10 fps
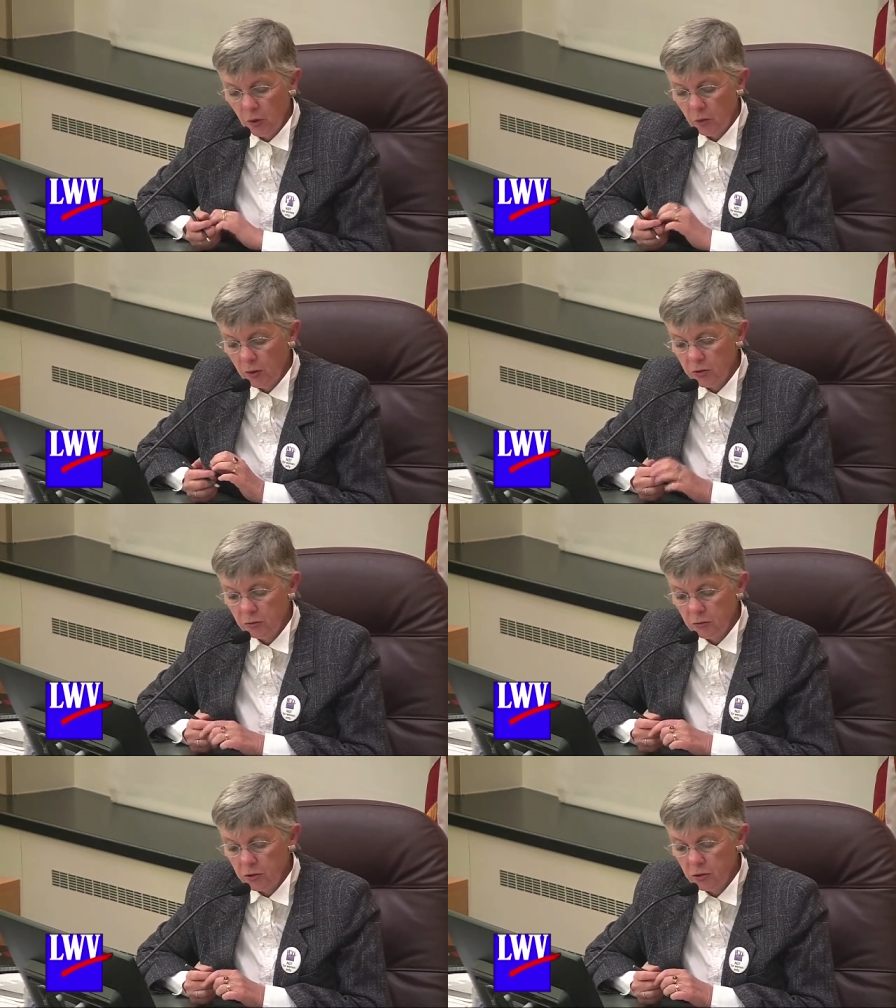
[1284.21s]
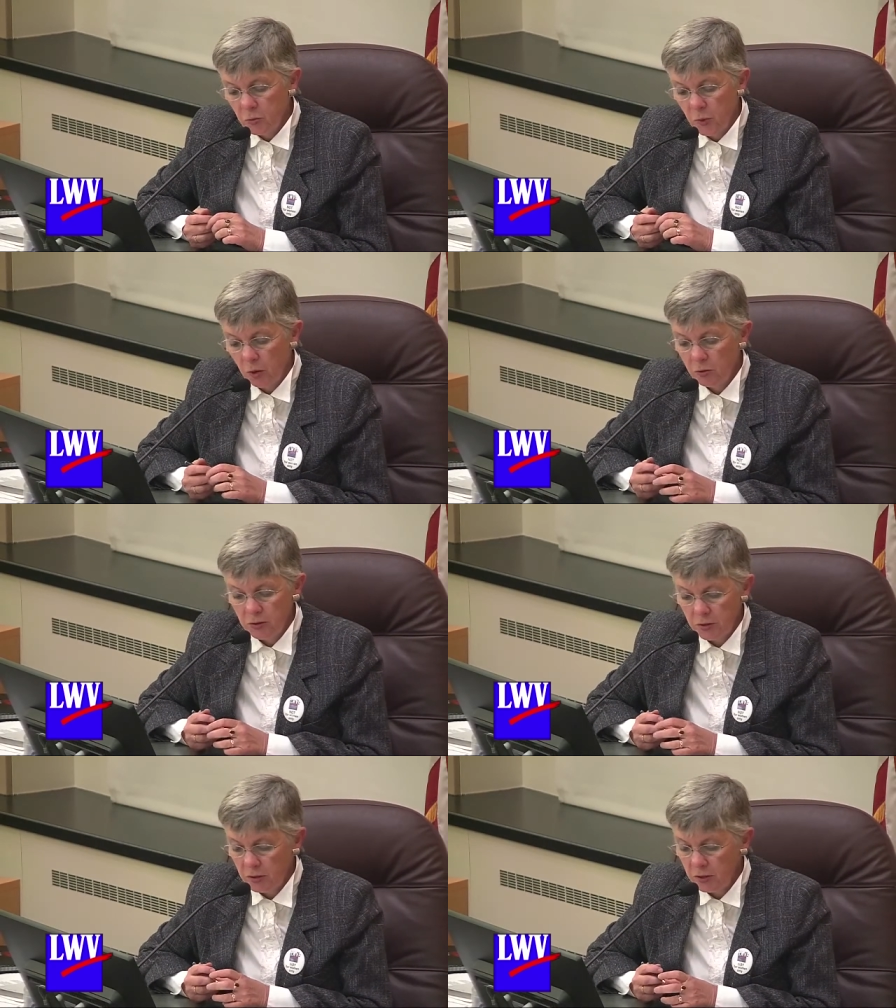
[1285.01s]
what question would you
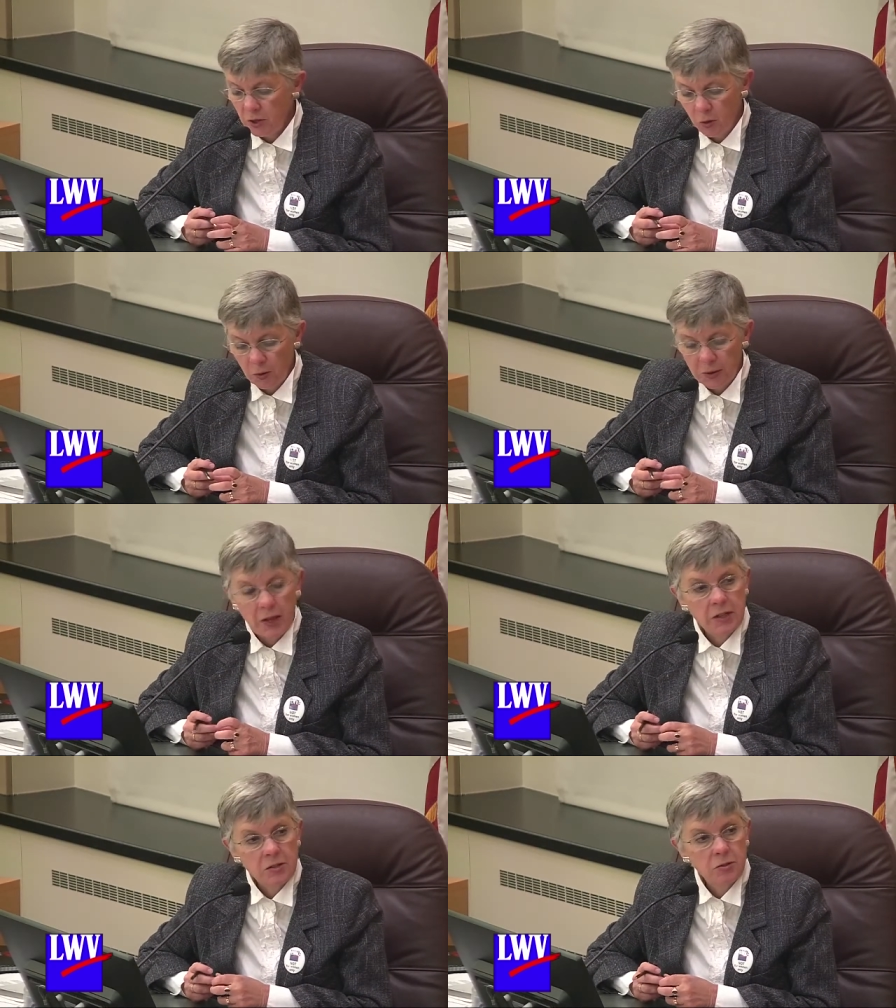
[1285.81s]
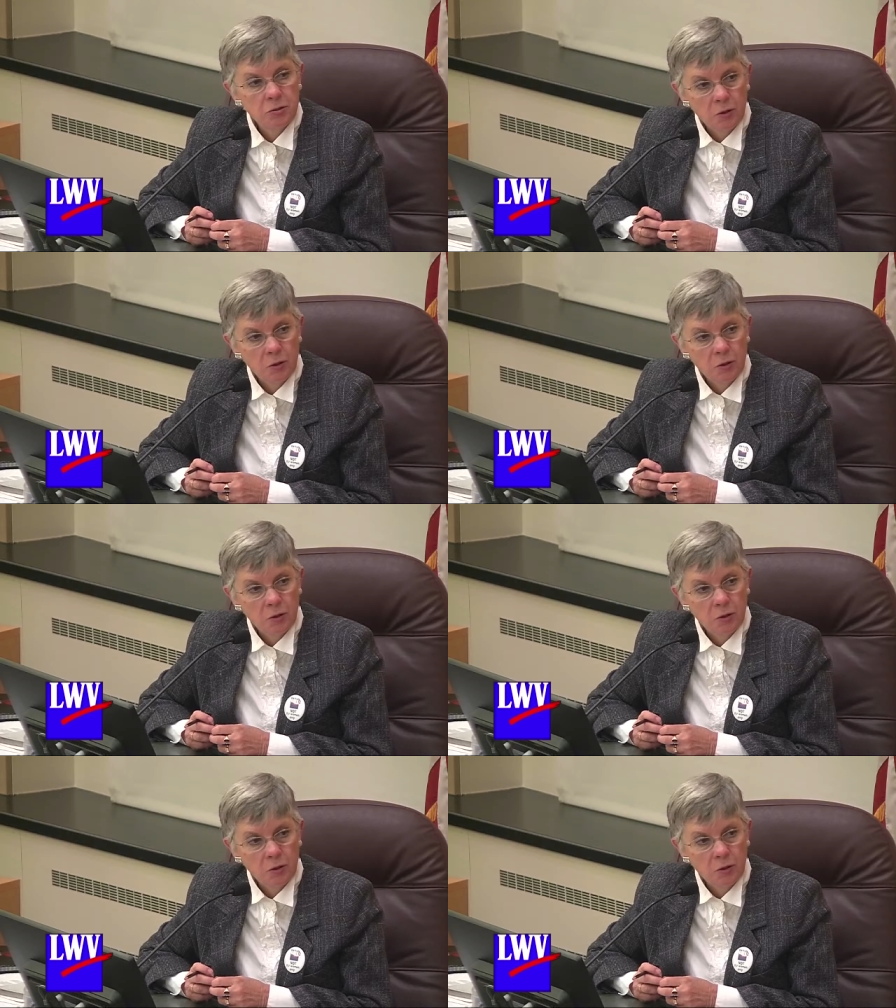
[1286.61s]
pose to the No on 92